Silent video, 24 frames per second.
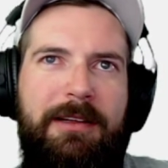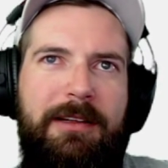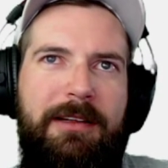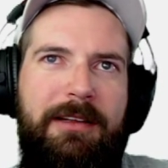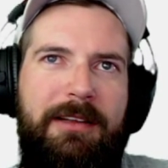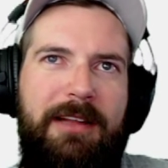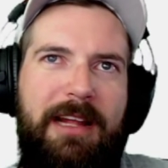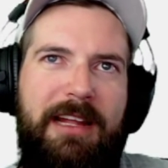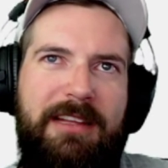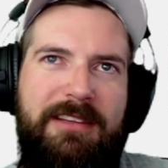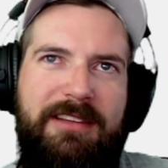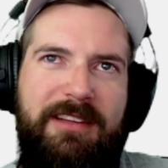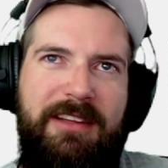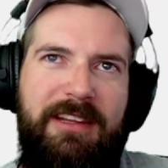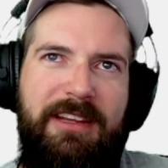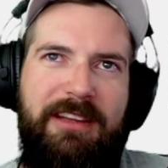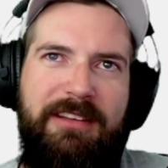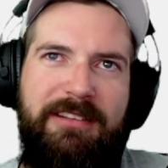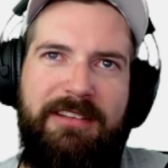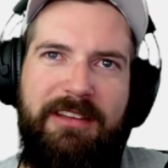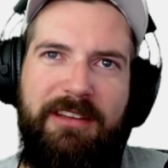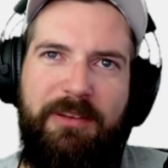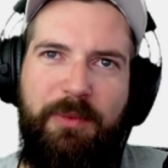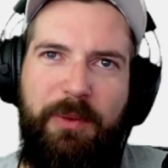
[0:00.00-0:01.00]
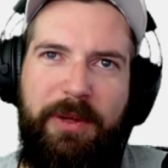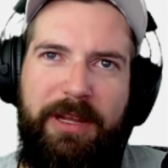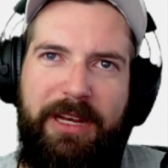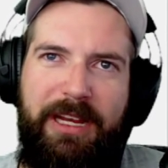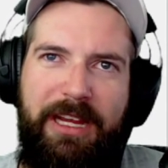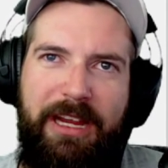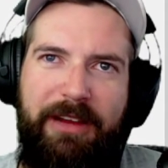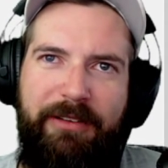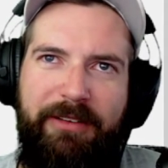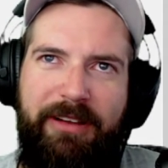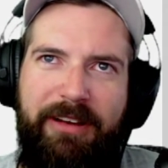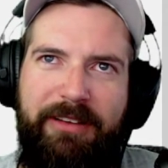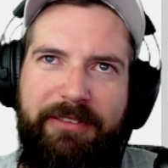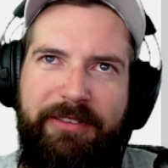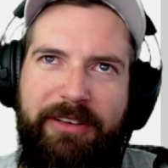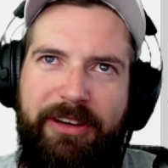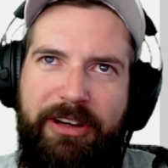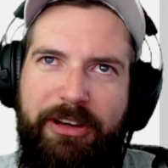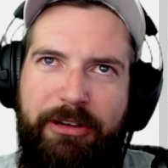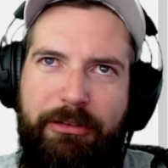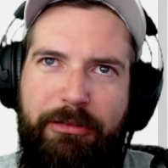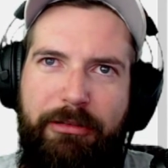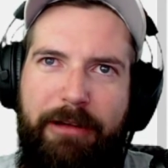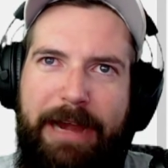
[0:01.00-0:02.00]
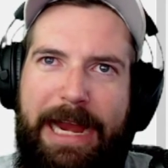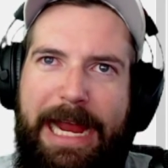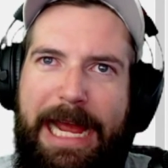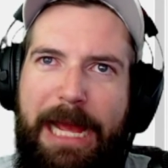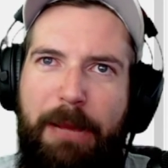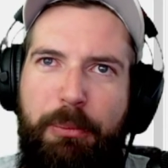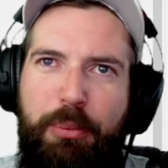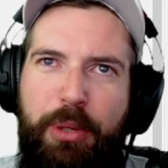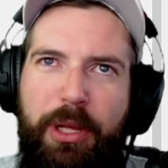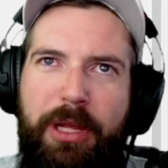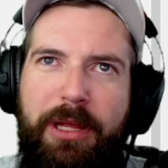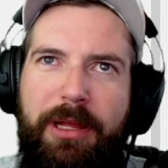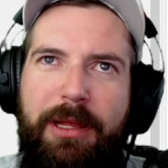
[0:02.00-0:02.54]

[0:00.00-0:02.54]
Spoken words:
That's the easiest way to get rid of your crap.